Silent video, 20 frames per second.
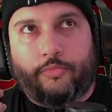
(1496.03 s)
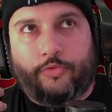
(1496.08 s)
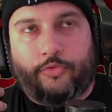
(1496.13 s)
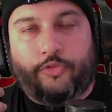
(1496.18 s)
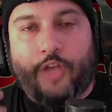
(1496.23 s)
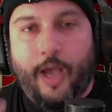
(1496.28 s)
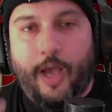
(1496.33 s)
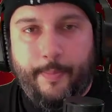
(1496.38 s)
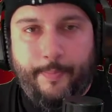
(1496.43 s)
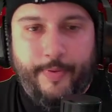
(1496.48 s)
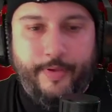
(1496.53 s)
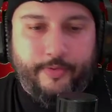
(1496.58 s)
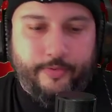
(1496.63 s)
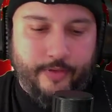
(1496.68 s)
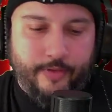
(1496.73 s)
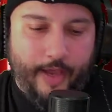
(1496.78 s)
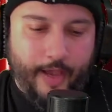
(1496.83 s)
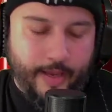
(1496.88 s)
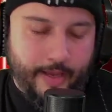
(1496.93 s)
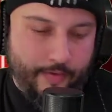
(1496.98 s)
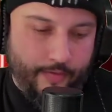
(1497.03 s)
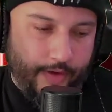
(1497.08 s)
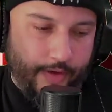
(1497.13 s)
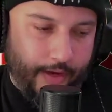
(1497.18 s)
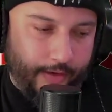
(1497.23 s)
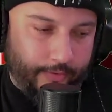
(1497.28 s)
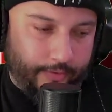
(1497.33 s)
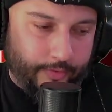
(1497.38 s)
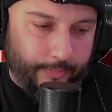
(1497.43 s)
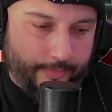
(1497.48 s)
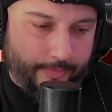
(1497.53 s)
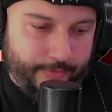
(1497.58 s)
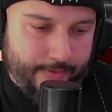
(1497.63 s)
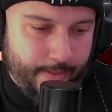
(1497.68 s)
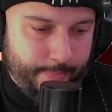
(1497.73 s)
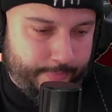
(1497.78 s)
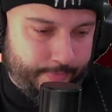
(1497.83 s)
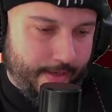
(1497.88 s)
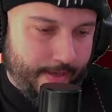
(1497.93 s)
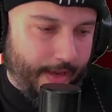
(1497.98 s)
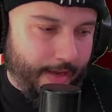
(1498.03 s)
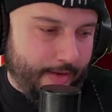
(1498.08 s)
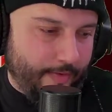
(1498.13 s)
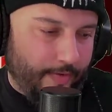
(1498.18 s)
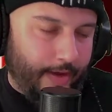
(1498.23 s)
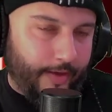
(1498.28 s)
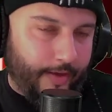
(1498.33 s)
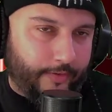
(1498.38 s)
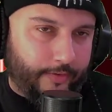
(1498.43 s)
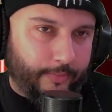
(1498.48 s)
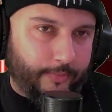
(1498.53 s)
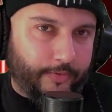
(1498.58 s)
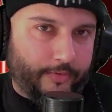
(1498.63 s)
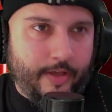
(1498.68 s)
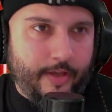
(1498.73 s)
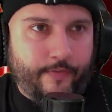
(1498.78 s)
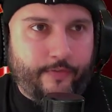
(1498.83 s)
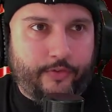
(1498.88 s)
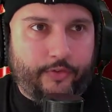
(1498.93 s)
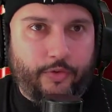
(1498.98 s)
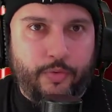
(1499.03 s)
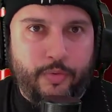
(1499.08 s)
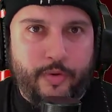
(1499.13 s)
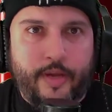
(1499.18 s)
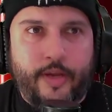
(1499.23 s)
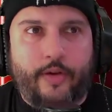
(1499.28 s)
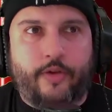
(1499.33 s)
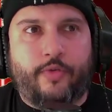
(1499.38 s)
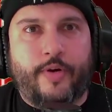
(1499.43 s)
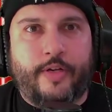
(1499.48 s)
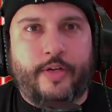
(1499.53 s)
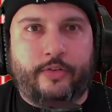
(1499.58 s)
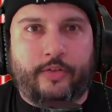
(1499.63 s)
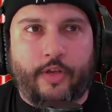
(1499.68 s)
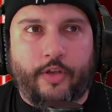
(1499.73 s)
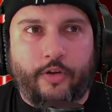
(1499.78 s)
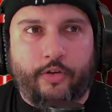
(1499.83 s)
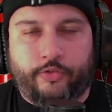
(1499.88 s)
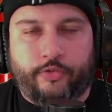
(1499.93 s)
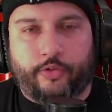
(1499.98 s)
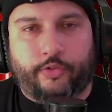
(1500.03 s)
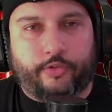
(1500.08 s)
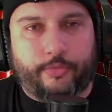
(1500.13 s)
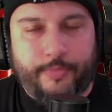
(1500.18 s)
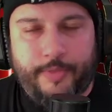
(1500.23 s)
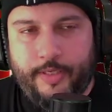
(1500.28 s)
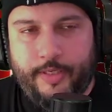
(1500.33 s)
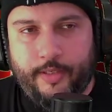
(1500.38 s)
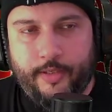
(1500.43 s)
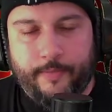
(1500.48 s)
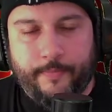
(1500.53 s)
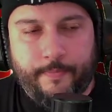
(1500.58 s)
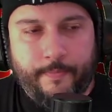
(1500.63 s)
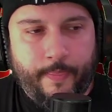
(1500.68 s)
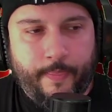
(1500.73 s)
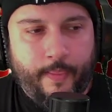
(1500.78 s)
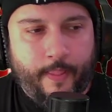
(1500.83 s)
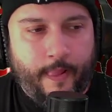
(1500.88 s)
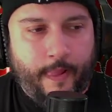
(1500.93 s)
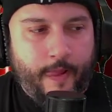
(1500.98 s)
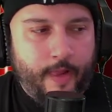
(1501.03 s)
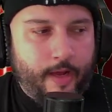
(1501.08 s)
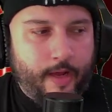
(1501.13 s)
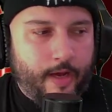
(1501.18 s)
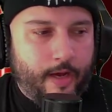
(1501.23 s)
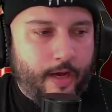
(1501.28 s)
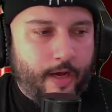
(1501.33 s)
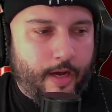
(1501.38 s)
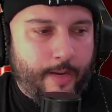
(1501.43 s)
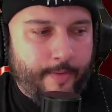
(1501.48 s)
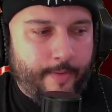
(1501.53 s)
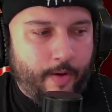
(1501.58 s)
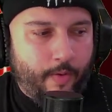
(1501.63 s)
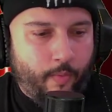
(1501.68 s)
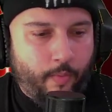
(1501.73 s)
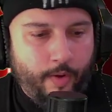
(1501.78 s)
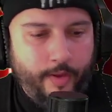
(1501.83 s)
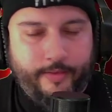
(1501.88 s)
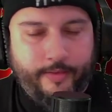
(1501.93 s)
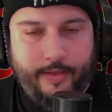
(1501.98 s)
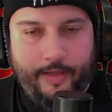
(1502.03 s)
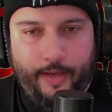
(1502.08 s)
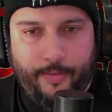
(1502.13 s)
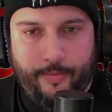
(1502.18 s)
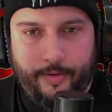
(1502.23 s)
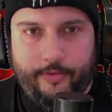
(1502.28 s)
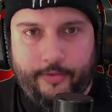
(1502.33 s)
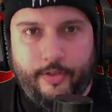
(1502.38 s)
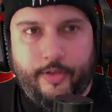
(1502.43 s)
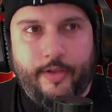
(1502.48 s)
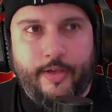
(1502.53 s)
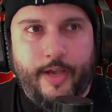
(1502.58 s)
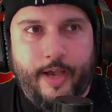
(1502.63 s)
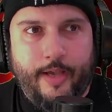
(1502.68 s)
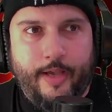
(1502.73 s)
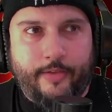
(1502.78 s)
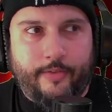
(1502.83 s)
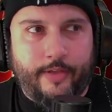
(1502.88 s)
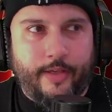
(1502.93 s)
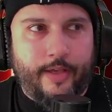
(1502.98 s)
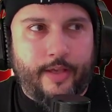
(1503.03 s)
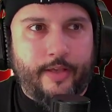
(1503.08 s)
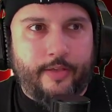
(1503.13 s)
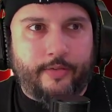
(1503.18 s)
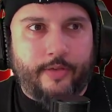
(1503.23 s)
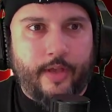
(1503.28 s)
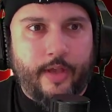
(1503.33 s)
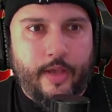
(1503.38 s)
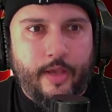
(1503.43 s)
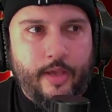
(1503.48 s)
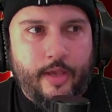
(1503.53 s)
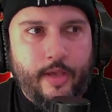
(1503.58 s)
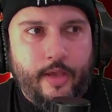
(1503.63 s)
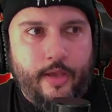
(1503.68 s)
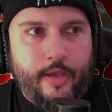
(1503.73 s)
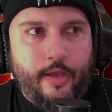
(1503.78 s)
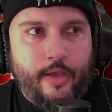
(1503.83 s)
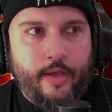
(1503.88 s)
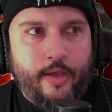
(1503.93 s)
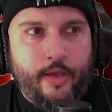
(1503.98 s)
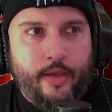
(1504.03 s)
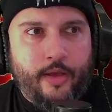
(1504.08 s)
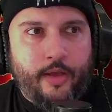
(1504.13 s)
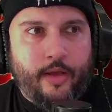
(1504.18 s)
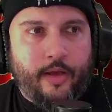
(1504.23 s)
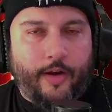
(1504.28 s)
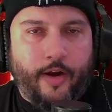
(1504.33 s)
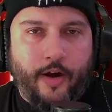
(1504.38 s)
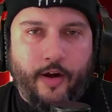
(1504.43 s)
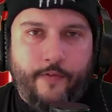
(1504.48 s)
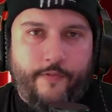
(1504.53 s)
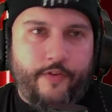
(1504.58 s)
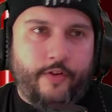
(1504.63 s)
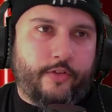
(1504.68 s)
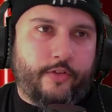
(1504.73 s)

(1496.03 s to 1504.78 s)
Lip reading: topics. I give you guys some tips. I give you guys some stuff to increase your social media. One thing I'm going to tell you guys is never feel